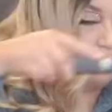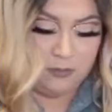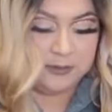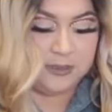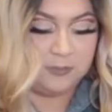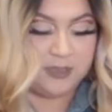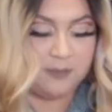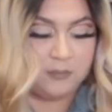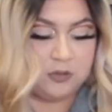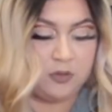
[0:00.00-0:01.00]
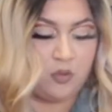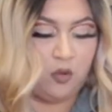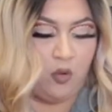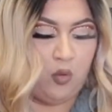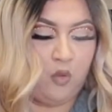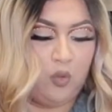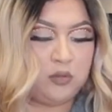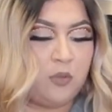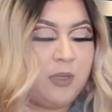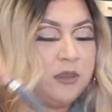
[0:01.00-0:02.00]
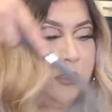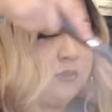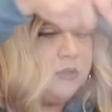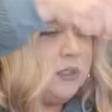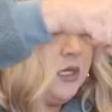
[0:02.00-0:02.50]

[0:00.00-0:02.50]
Sometimes the whole tomatillos